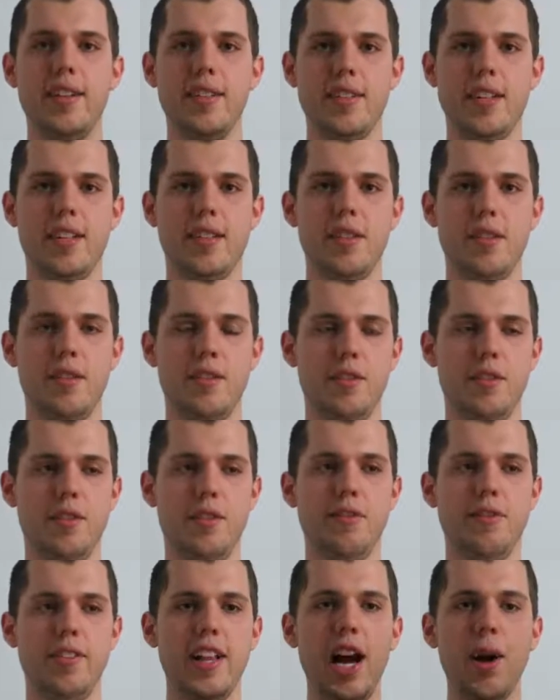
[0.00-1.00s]
It's like the
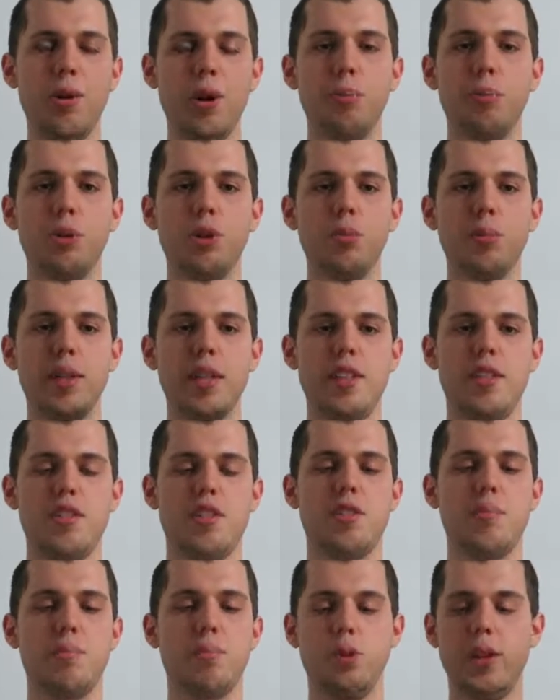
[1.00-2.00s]
flower blooming in
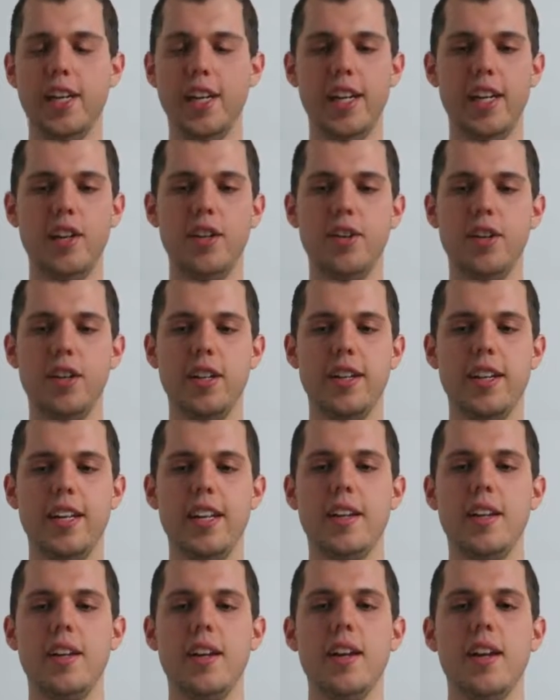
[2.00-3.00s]
spring, or
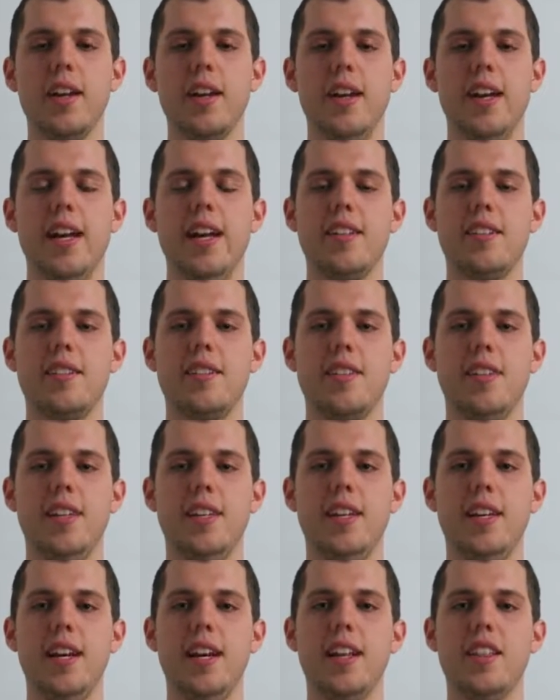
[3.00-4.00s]
like it's
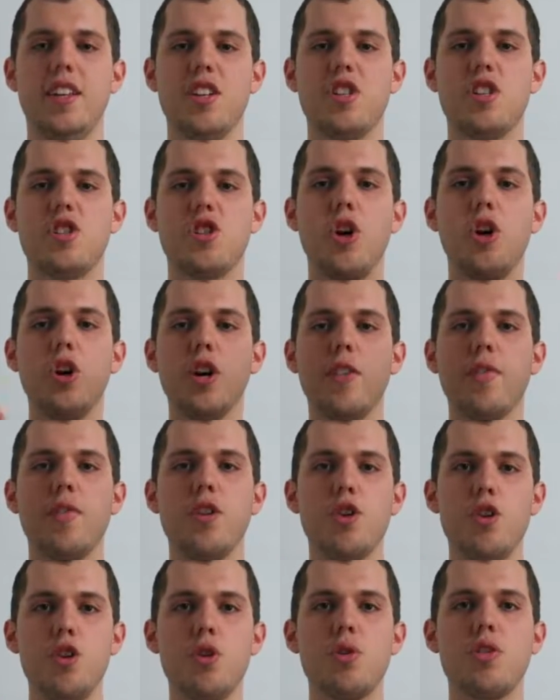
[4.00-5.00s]
the start of
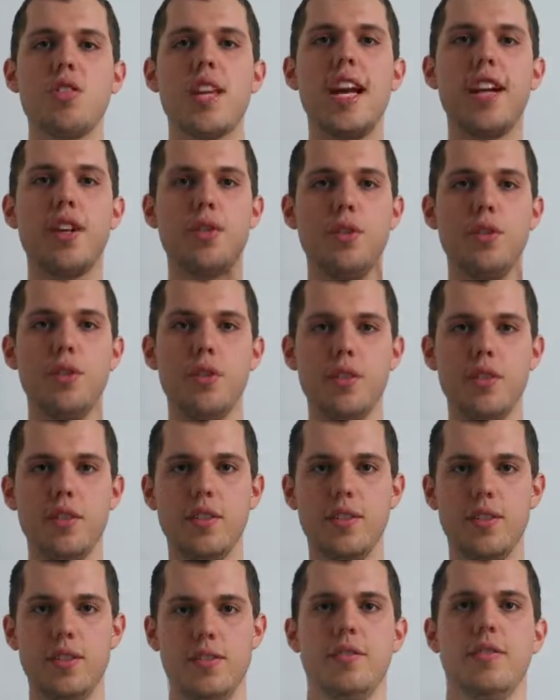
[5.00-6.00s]
the new cycle.
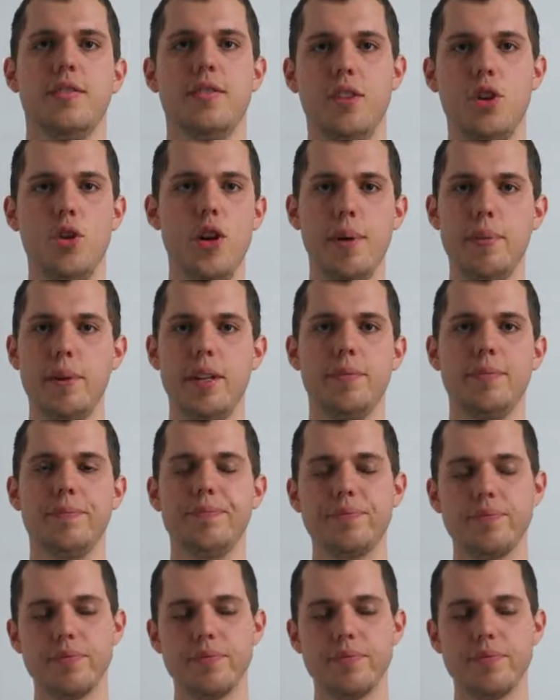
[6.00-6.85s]
You know what I mean?